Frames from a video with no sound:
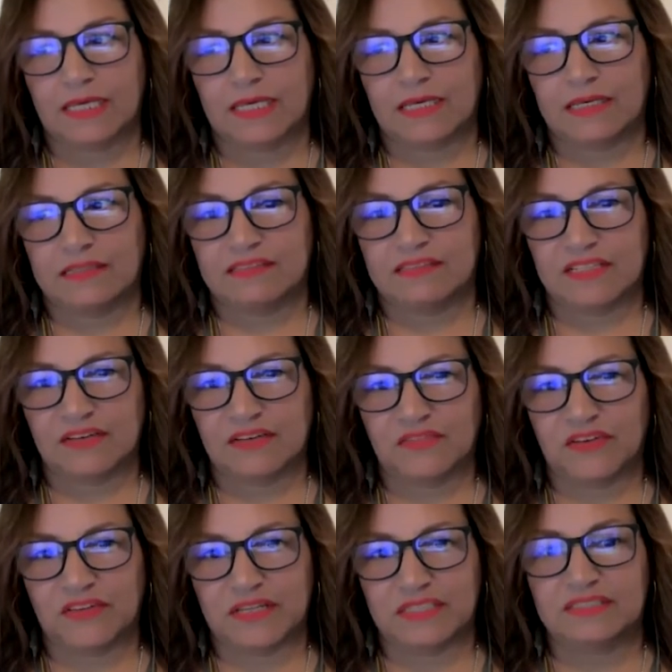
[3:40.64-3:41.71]
is
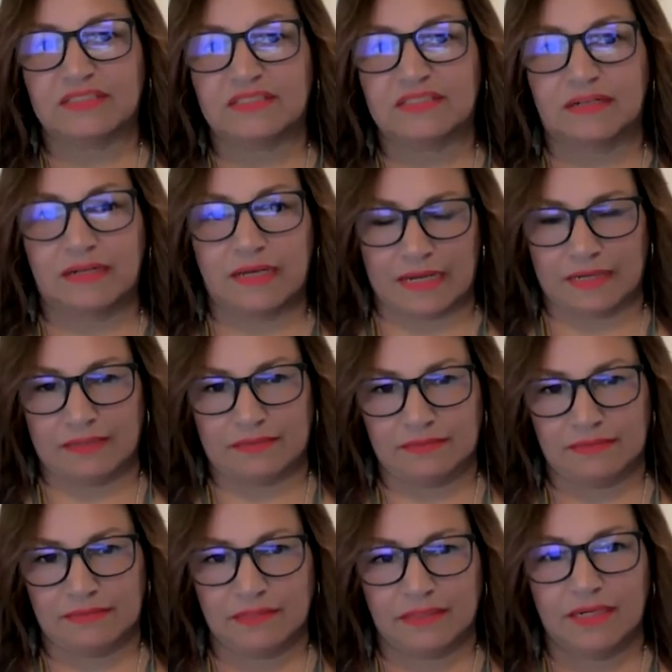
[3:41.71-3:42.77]
different than today.
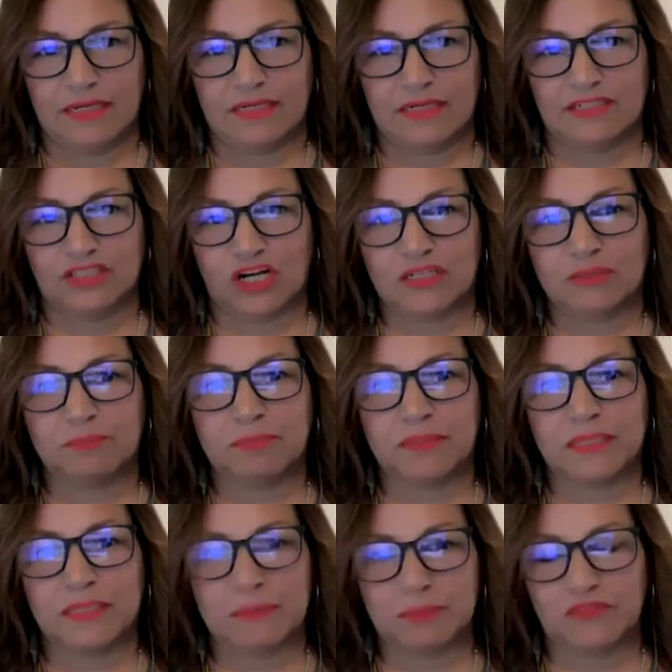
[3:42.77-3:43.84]
And a lot of
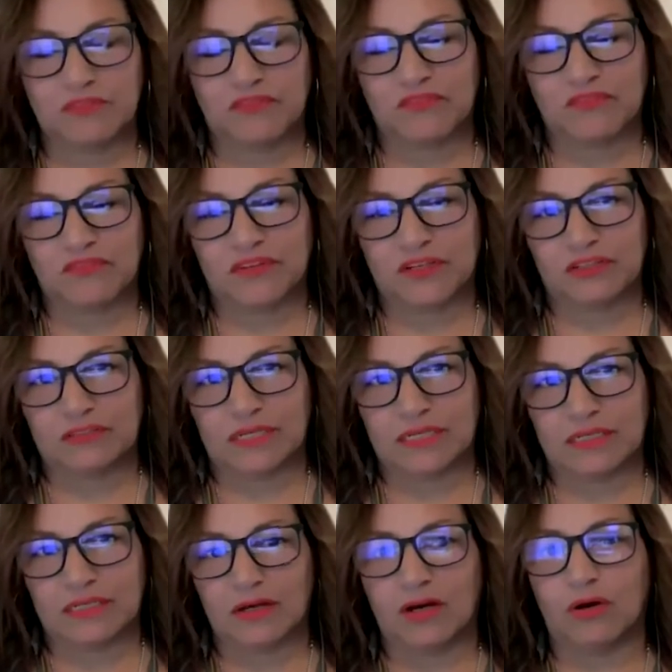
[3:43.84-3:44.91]
people feel
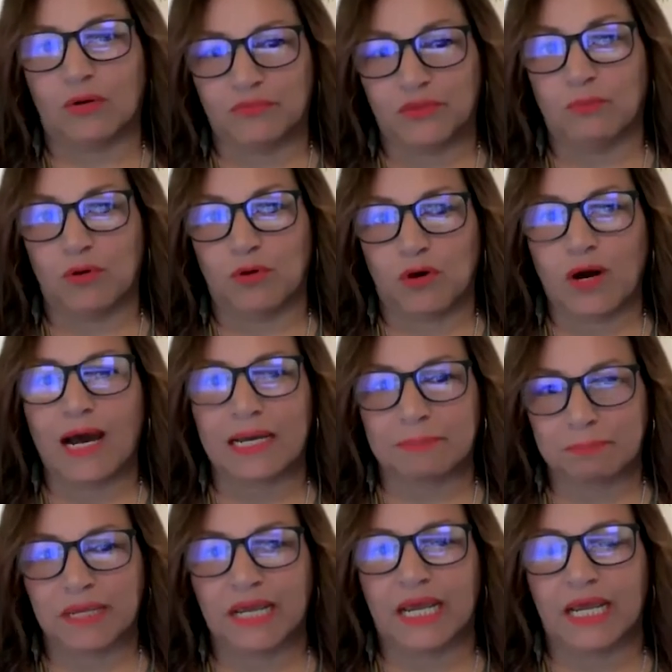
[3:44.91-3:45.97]
like, oh, the more
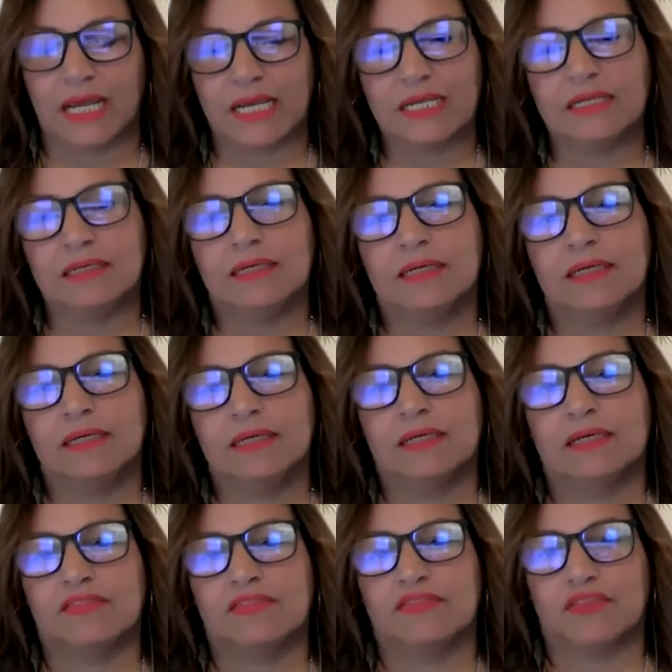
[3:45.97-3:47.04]
I pay,
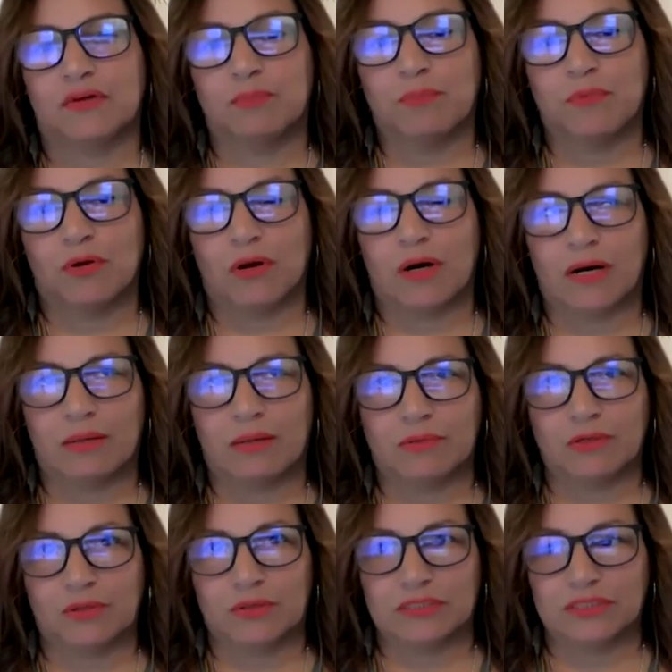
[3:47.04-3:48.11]
the more I'm
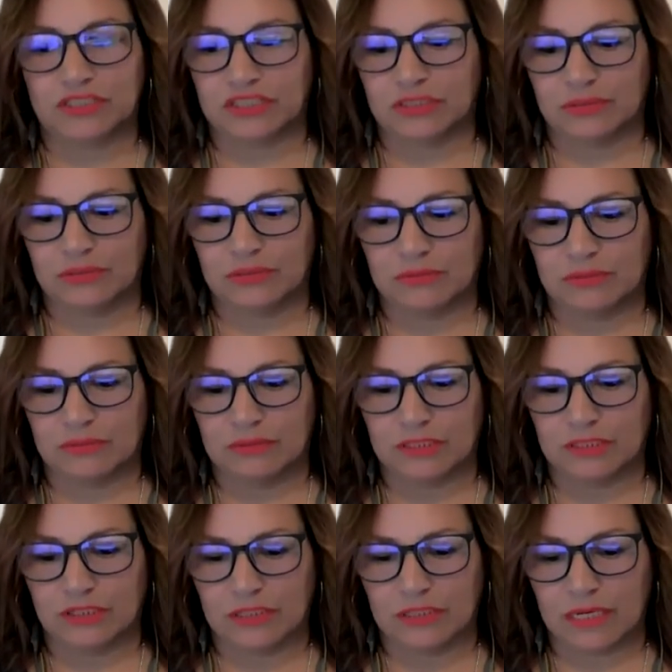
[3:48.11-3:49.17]
going to,
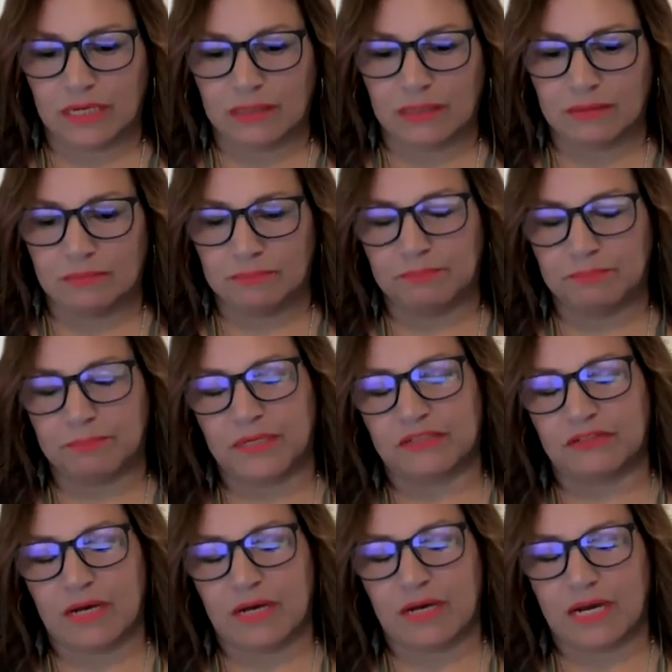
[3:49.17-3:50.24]
you know, get
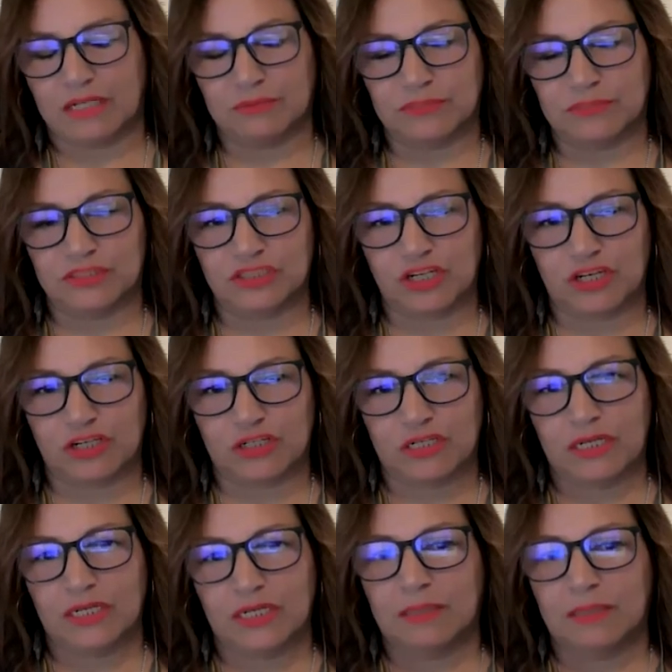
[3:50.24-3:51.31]
better, high return.
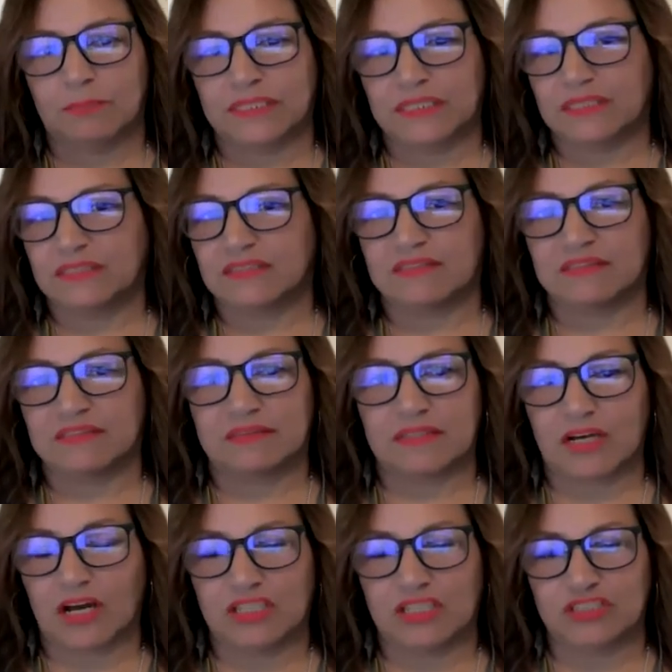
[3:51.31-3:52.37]
But it's
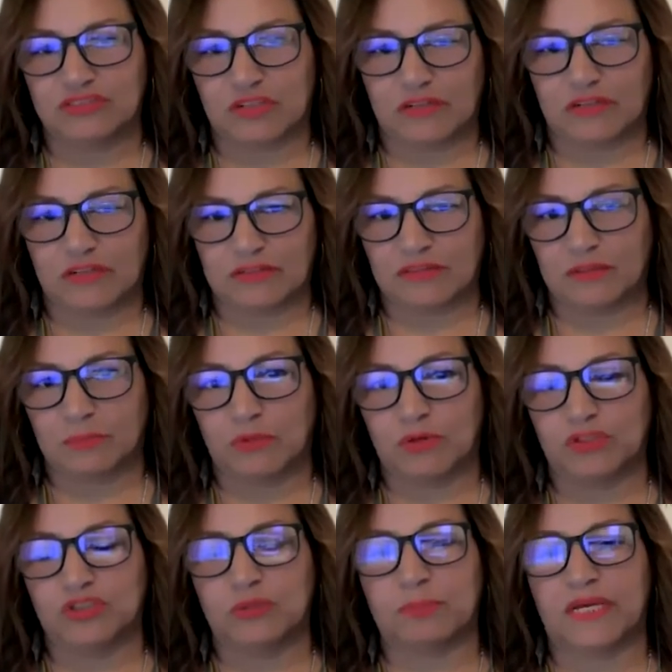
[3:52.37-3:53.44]
the contrary. The more
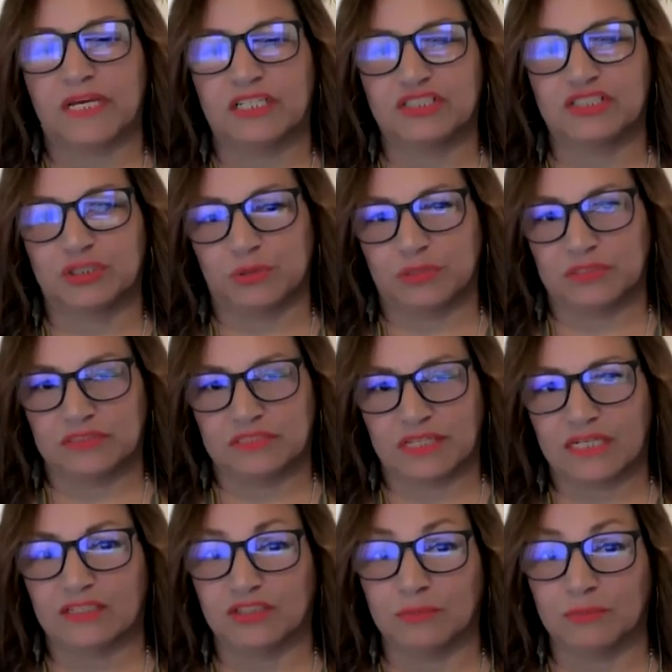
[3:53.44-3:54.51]
you pay towards
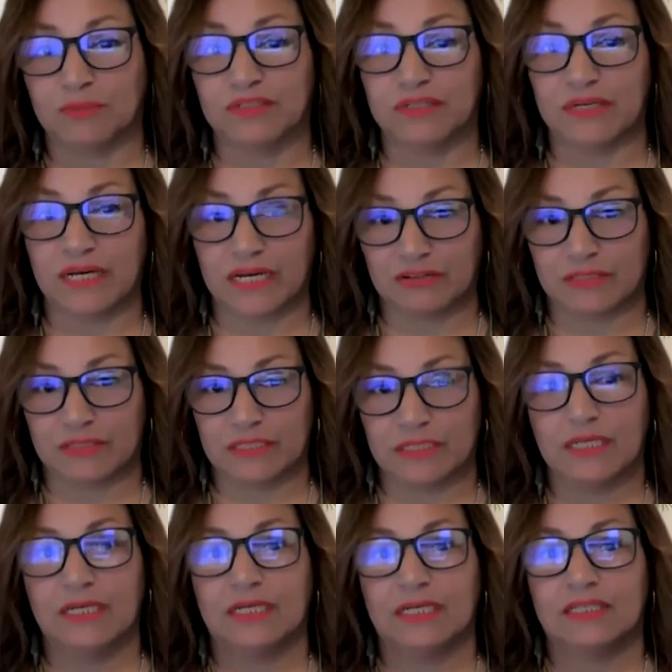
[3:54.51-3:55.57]
debt and you build equity,
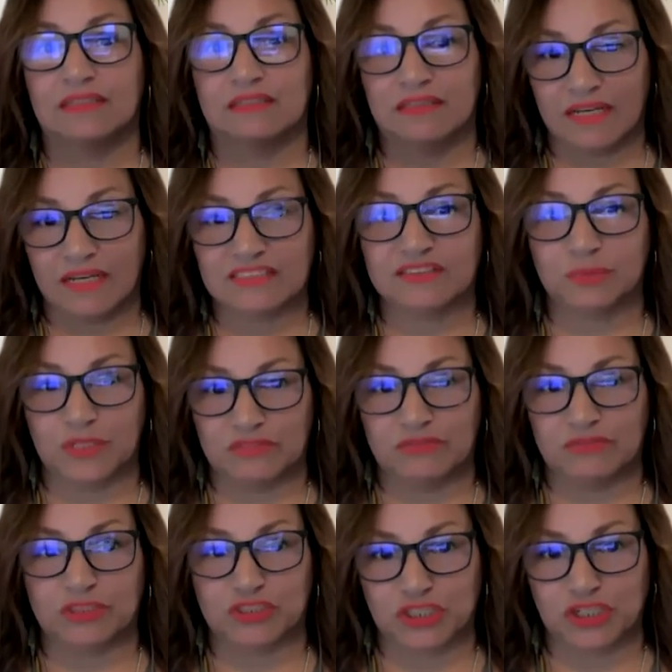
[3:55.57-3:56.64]
the less rate of
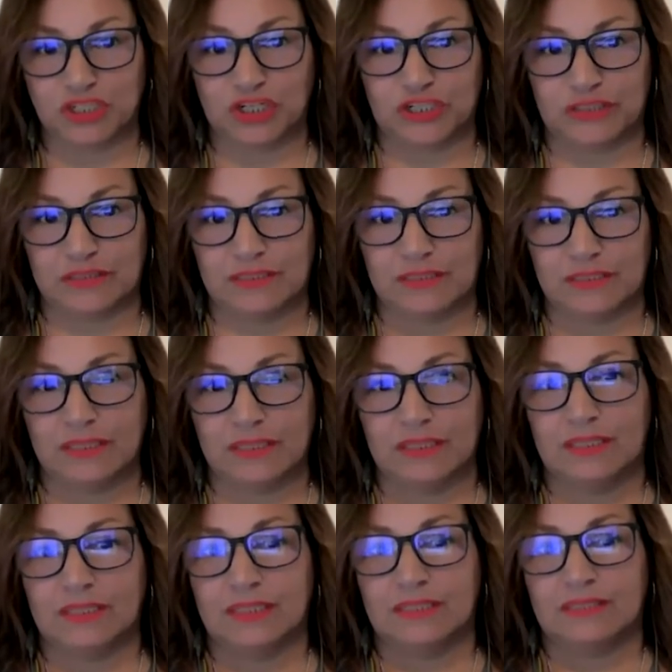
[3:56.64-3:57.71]
return.
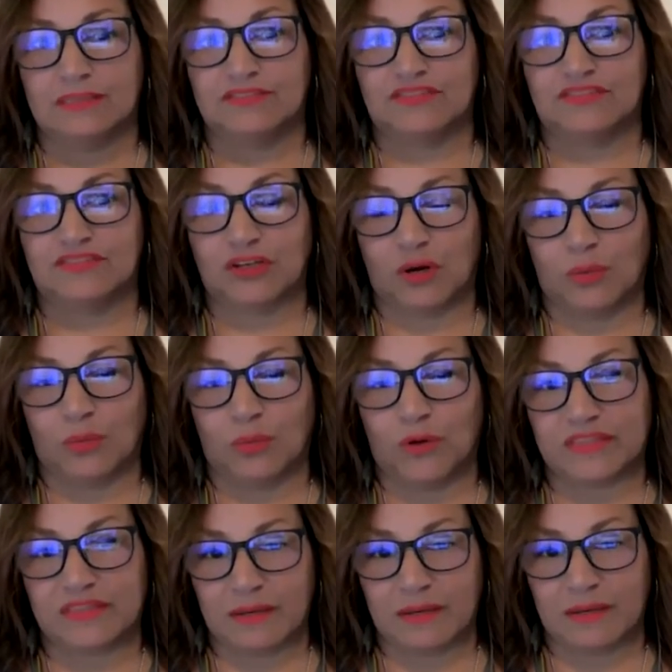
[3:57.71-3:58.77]
So
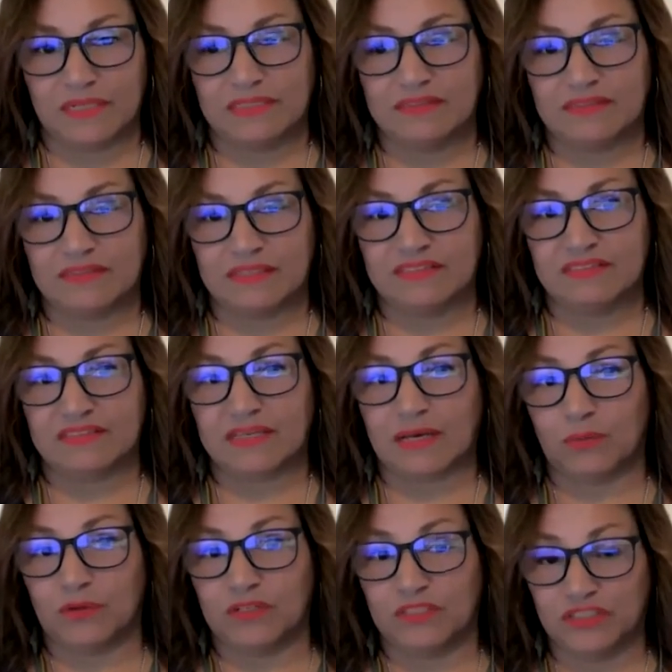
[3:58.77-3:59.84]
what that means is that
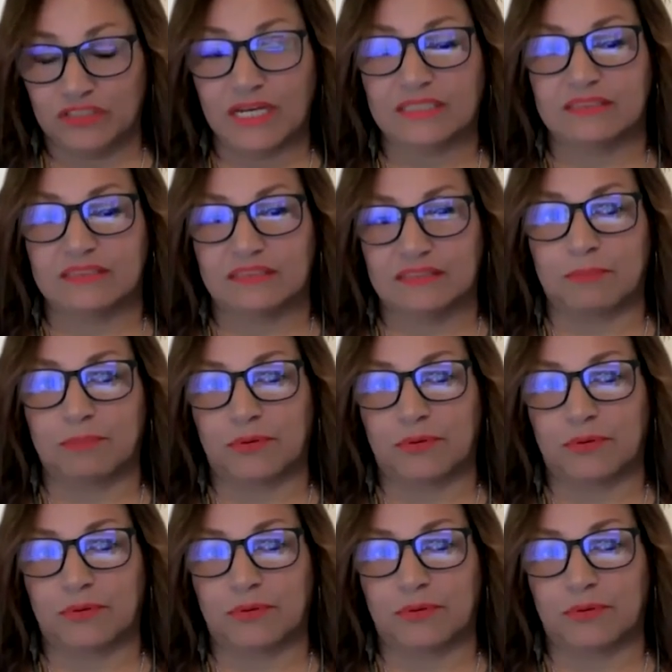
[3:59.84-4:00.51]
when you get to that